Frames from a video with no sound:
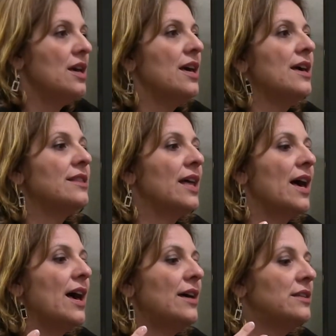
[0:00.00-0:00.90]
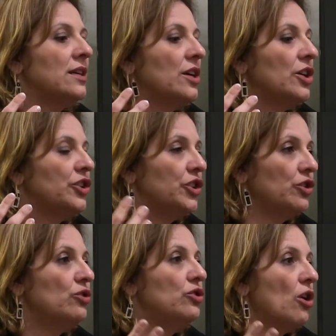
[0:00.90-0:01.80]
And that
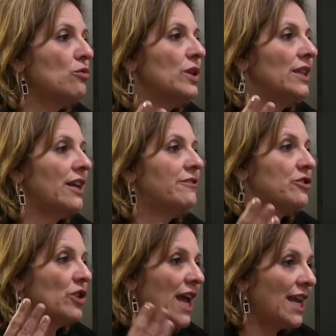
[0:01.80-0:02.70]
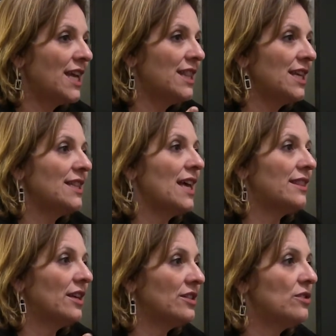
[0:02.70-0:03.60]
you don't relate to anything
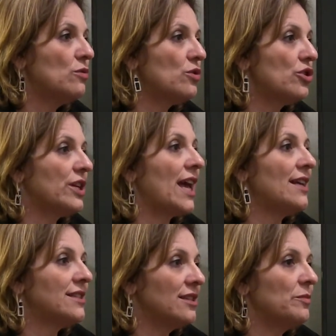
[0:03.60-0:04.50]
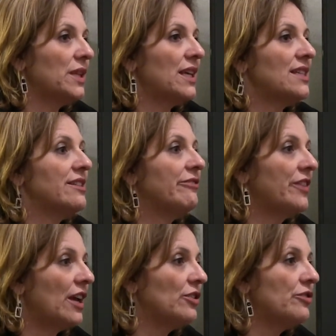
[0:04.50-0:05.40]
that doesn't work as something as a
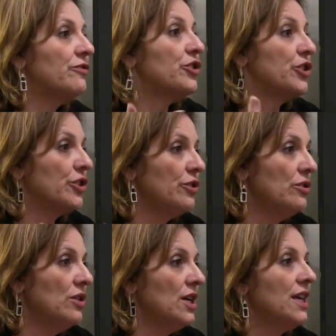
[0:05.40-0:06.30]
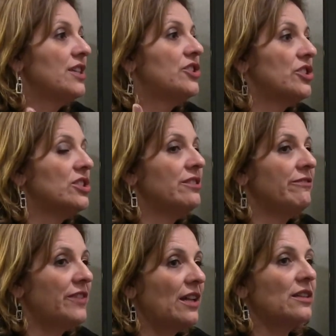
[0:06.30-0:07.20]
failure for you. It's just a
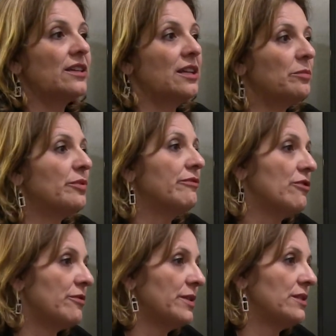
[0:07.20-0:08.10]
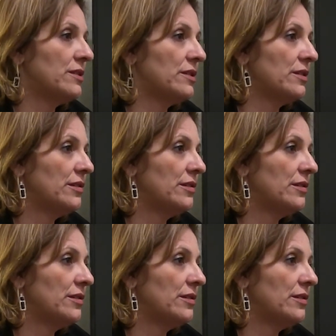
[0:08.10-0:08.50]
failure in performance.